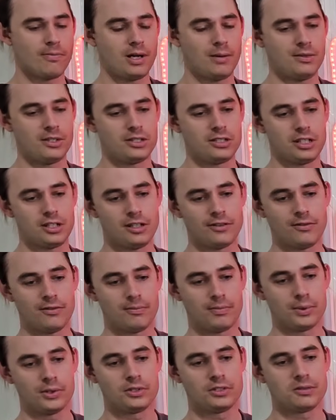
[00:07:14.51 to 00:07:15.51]
maybe sell off
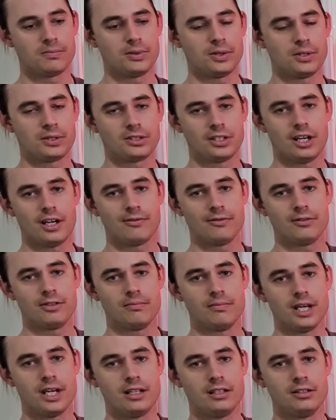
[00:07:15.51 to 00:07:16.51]
a booster box after
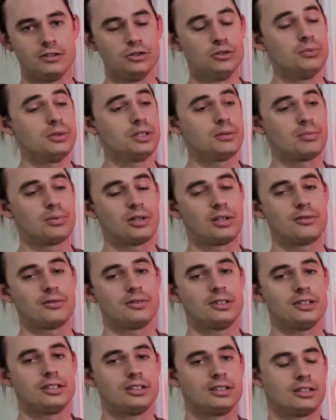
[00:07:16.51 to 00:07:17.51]
it made a little bit of
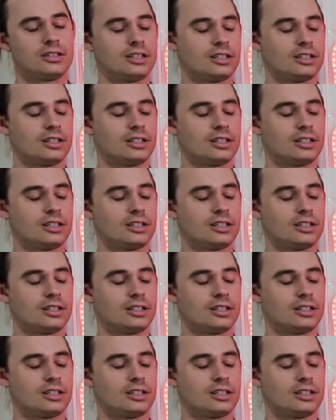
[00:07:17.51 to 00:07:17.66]
profit.